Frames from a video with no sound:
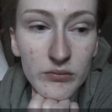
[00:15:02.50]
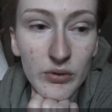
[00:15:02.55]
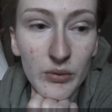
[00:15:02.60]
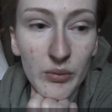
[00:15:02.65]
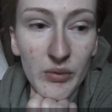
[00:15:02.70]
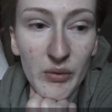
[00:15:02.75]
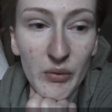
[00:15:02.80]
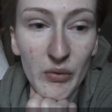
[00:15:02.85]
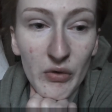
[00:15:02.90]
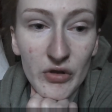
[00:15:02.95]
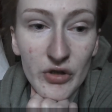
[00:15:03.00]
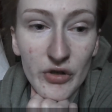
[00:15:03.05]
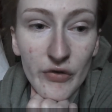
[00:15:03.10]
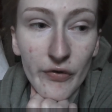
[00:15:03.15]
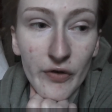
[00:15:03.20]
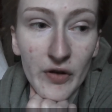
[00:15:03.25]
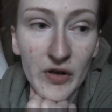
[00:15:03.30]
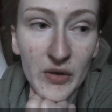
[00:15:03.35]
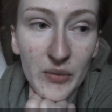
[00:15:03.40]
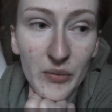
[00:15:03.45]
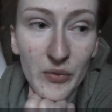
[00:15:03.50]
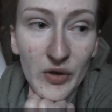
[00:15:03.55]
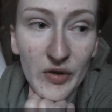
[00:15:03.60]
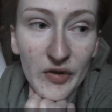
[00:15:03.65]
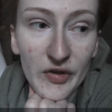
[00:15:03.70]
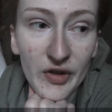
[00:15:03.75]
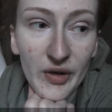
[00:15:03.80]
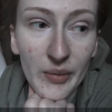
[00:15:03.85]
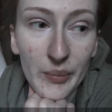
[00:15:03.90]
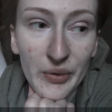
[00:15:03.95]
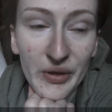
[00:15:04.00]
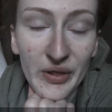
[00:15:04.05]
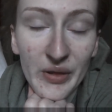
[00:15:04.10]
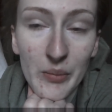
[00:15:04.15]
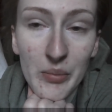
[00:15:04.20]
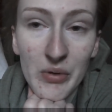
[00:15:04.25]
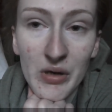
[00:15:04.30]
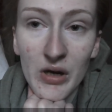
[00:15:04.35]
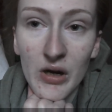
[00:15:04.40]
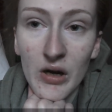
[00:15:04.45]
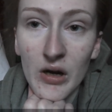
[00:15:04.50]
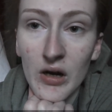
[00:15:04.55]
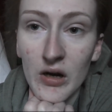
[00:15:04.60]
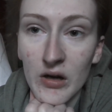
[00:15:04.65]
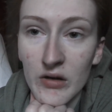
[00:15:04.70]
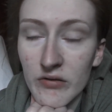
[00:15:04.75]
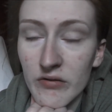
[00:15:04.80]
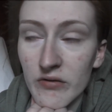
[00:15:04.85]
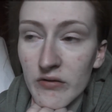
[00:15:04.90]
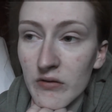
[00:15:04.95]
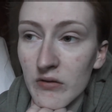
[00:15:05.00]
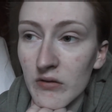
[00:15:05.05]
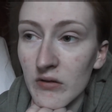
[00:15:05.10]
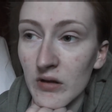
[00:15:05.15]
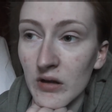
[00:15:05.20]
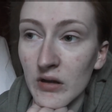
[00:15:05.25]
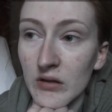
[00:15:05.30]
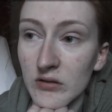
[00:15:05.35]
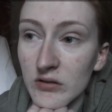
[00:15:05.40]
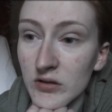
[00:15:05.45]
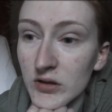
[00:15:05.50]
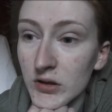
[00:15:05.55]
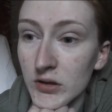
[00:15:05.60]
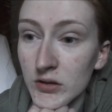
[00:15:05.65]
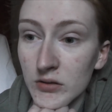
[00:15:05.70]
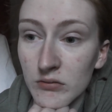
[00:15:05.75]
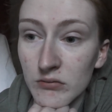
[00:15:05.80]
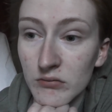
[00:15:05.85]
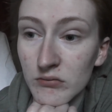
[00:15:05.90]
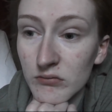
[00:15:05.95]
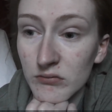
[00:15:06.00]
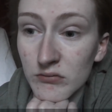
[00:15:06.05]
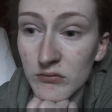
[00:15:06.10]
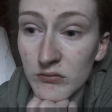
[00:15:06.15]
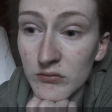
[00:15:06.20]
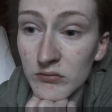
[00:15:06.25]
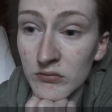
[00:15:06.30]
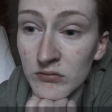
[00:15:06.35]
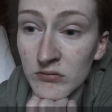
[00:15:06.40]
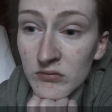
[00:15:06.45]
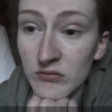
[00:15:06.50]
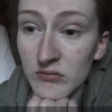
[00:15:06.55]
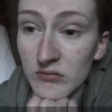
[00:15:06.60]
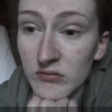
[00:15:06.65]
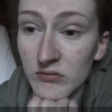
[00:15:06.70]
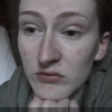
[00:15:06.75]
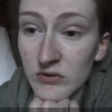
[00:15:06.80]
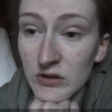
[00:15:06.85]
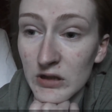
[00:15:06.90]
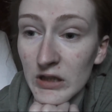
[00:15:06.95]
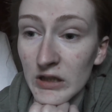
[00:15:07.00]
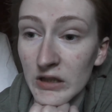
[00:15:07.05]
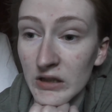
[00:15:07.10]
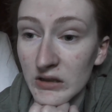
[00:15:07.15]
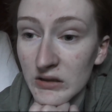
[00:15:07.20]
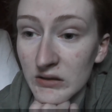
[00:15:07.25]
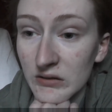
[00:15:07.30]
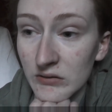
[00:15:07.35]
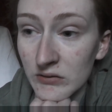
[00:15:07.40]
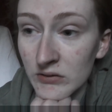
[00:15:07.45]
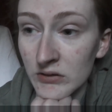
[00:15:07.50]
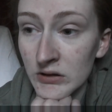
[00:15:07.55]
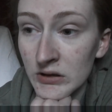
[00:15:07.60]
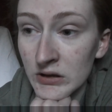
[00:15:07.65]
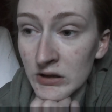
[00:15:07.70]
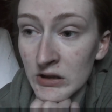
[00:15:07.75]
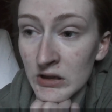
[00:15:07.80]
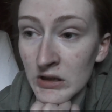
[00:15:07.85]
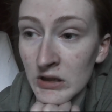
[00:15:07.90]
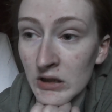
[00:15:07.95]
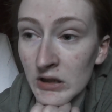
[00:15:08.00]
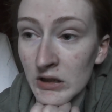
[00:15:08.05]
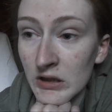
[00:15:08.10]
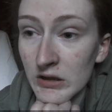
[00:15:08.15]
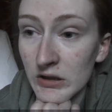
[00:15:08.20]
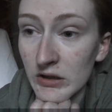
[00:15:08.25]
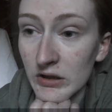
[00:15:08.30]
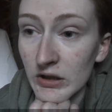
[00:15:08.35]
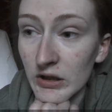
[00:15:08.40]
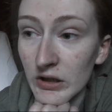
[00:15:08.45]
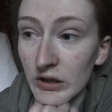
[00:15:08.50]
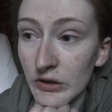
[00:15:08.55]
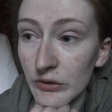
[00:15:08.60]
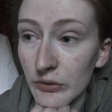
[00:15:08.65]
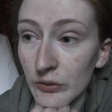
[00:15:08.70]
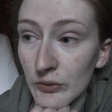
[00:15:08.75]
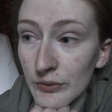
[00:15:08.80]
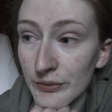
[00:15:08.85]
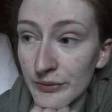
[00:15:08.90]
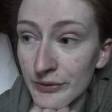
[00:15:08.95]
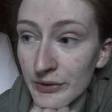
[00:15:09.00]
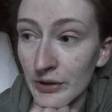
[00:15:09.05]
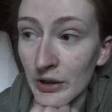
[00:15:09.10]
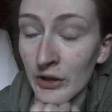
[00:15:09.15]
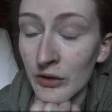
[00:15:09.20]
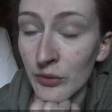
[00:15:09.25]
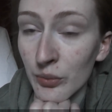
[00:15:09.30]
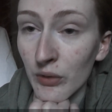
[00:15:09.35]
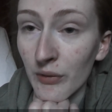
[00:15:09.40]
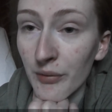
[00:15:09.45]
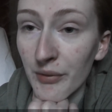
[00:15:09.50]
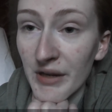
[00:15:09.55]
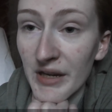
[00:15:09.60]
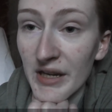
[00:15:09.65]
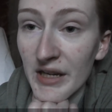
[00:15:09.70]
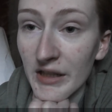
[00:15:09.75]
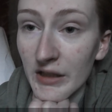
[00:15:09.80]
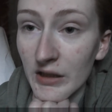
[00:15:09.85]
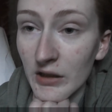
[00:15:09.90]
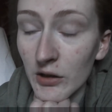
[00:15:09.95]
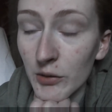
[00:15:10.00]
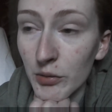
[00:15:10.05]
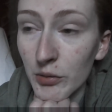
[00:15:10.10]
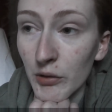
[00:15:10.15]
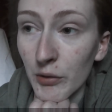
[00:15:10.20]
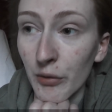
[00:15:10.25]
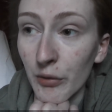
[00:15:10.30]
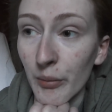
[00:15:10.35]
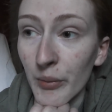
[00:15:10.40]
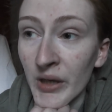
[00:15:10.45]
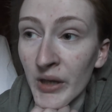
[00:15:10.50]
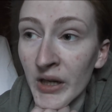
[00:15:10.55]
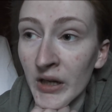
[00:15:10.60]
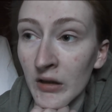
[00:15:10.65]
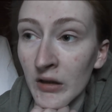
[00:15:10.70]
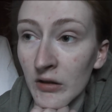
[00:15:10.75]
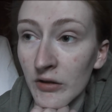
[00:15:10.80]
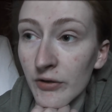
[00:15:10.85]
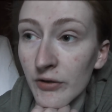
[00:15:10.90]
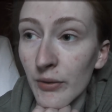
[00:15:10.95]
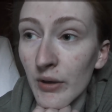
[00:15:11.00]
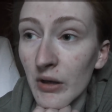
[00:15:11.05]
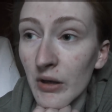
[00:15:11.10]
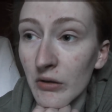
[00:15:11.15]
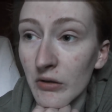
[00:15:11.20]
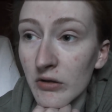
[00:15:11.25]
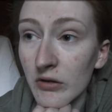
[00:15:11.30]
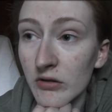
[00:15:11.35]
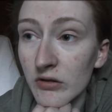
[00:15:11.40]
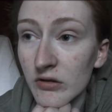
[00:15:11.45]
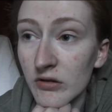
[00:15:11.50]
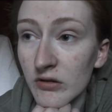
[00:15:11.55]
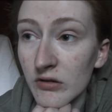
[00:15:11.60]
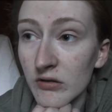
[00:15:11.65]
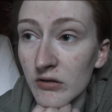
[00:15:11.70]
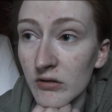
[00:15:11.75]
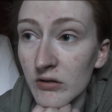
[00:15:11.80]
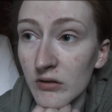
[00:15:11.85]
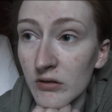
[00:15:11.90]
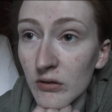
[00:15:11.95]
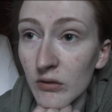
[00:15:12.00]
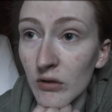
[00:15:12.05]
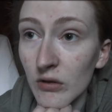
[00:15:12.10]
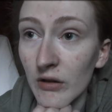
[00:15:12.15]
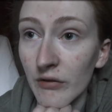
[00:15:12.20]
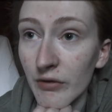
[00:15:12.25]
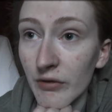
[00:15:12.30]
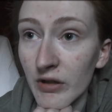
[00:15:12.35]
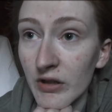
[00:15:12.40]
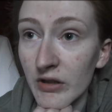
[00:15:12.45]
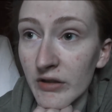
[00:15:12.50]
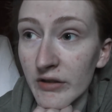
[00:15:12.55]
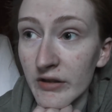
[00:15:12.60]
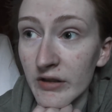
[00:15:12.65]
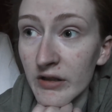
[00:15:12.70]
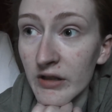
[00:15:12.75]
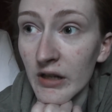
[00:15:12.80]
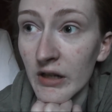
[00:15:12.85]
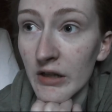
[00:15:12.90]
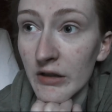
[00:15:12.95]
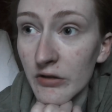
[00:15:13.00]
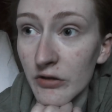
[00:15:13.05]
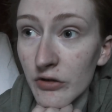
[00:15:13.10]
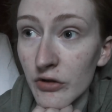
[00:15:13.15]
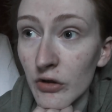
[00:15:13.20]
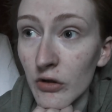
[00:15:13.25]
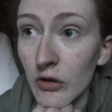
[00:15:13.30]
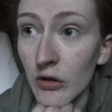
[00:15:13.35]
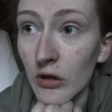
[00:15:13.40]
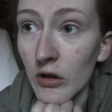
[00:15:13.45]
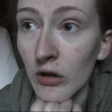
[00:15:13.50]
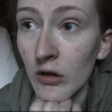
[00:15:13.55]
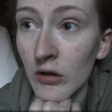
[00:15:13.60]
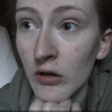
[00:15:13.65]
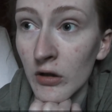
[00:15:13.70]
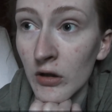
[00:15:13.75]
probably watch a film whilst I'm in the bath. Yeah, don't know. I should probably eat a proper meal as well, because all I've eaten today is chocolate,